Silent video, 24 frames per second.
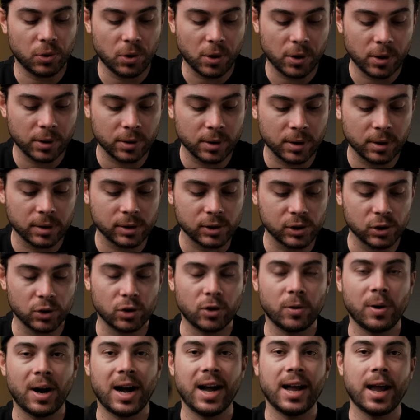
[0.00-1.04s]
on.
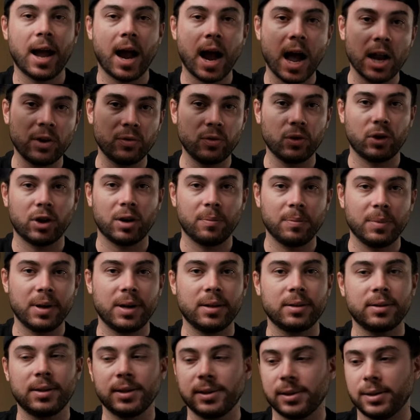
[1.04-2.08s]
So I highly
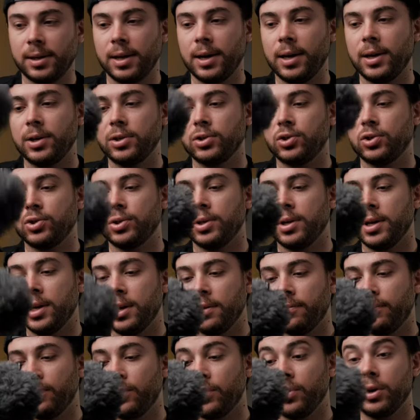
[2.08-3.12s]
recommend this cage
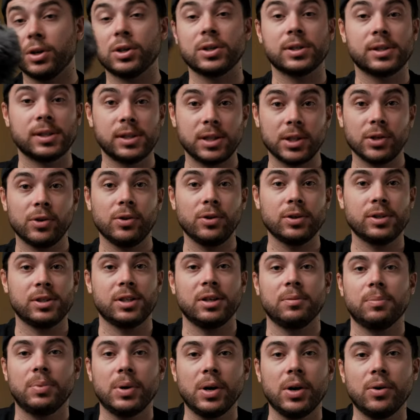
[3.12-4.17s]
if you are serious
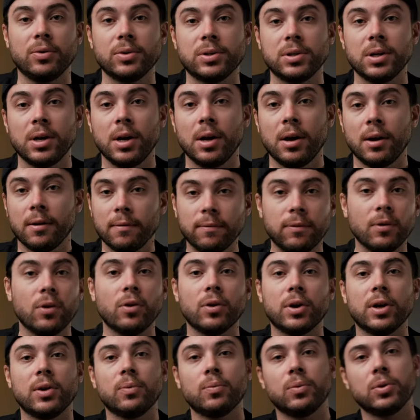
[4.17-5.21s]
about
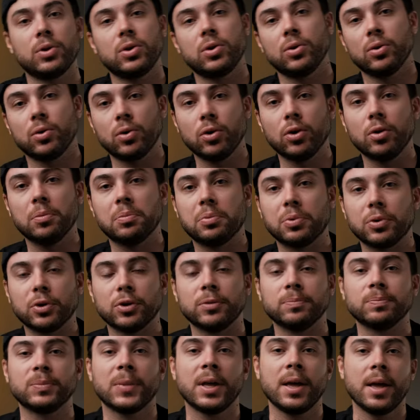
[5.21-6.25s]
vlogging with your
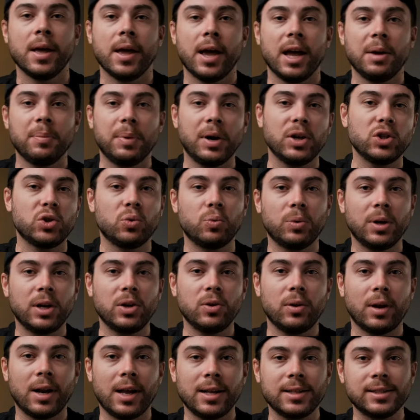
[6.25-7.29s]
GoPro. And by the way,
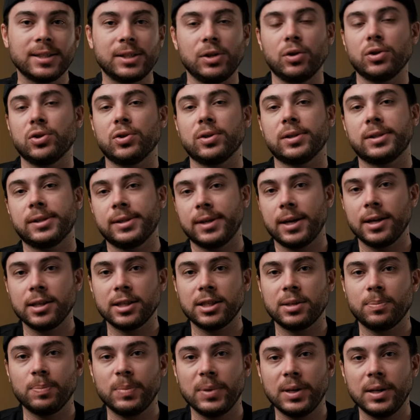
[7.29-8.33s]
Ulanzi also
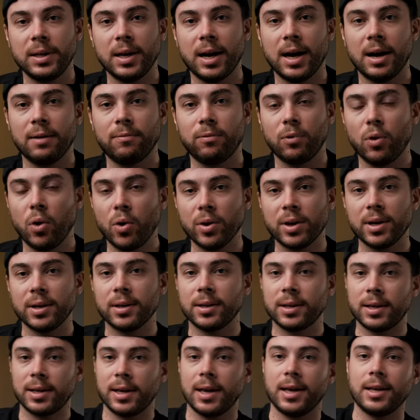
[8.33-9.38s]
sent me a
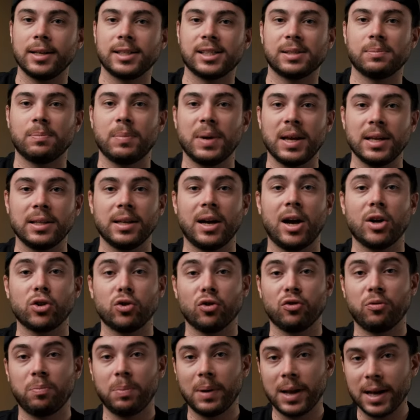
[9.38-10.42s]
vlogging case made out
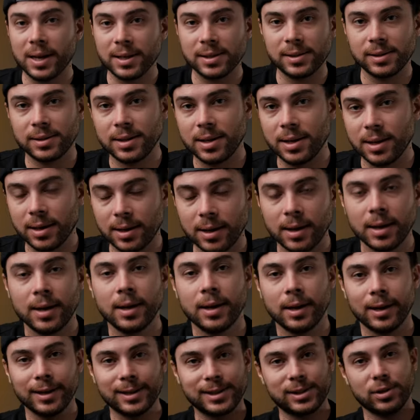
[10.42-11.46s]
of plastic.
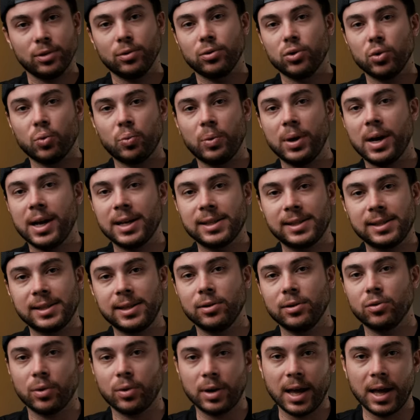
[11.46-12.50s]
It's on the way, I
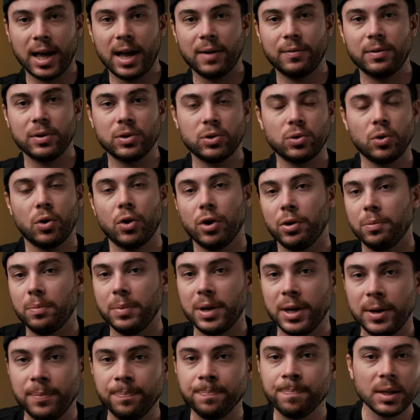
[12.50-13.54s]
still don't have it on
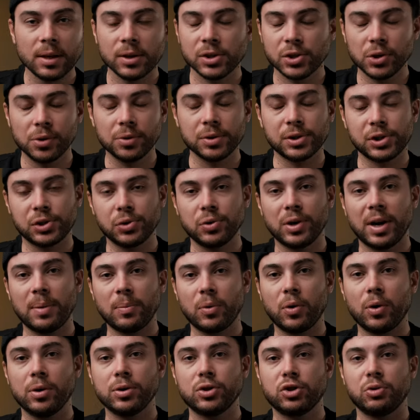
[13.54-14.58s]
me. So soon I'm
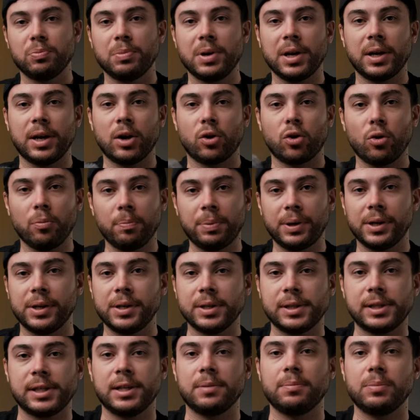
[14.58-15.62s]
going to make a
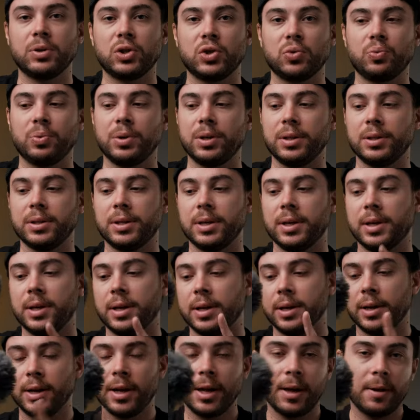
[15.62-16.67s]
comparison between
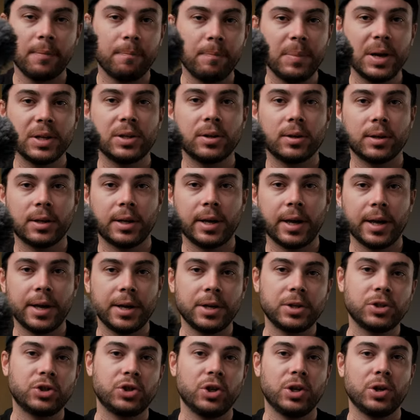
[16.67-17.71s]
the metal
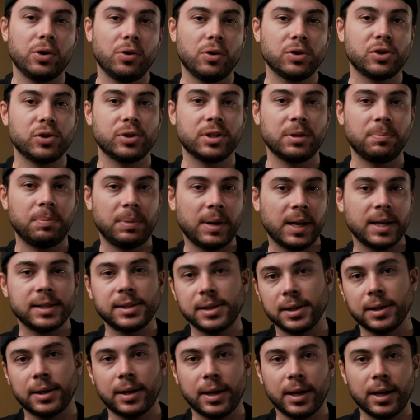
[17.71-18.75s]
cage and also the
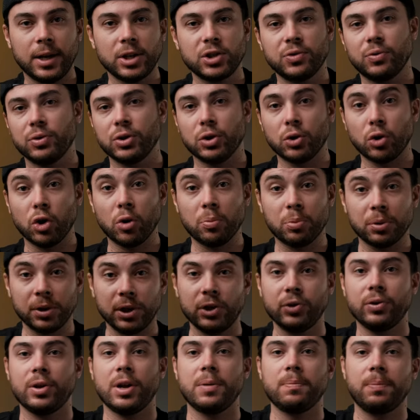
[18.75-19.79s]
plastic cage for the GoPro
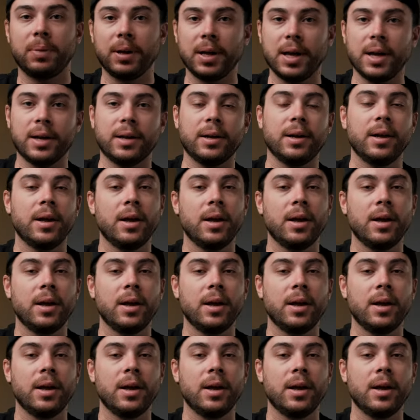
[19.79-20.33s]
Hero 9 Black